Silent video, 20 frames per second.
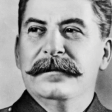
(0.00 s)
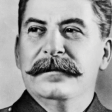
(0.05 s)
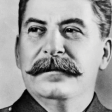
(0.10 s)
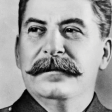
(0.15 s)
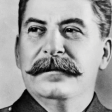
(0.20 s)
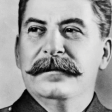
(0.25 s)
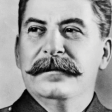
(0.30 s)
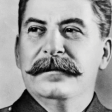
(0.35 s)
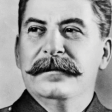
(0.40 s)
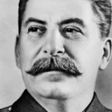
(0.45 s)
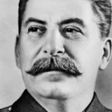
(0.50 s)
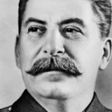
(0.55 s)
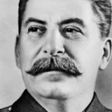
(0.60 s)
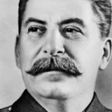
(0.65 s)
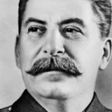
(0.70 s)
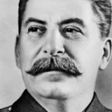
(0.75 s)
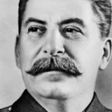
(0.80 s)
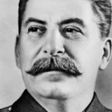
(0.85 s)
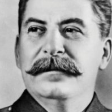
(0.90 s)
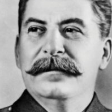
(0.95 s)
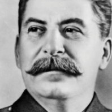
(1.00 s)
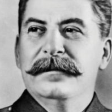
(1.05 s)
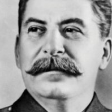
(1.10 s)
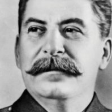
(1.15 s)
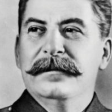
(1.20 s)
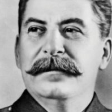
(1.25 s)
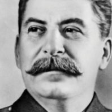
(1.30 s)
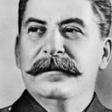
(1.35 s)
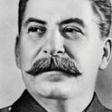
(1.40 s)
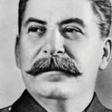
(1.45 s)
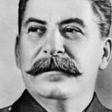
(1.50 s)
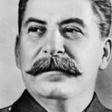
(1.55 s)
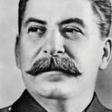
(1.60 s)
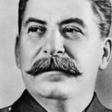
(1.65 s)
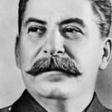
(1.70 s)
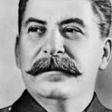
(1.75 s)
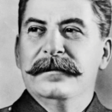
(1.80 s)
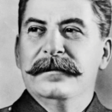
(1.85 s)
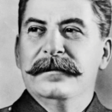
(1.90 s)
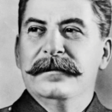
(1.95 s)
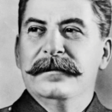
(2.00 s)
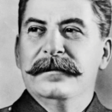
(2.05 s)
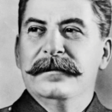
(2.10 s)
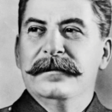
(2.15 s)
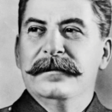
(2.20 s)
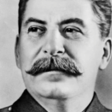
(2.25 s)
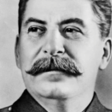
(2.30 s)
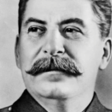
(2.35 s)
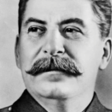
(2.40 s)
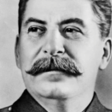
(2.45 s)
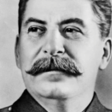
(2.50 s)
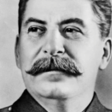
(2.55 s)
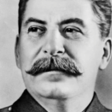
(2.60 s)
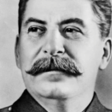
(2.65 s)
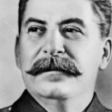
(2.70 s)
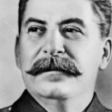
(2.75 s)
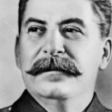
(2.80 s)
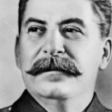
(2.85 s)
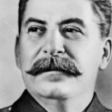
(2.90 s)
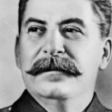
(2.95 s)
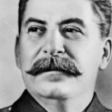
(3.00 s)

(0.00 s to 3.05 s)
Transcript: This is a still picture; no speech is visible.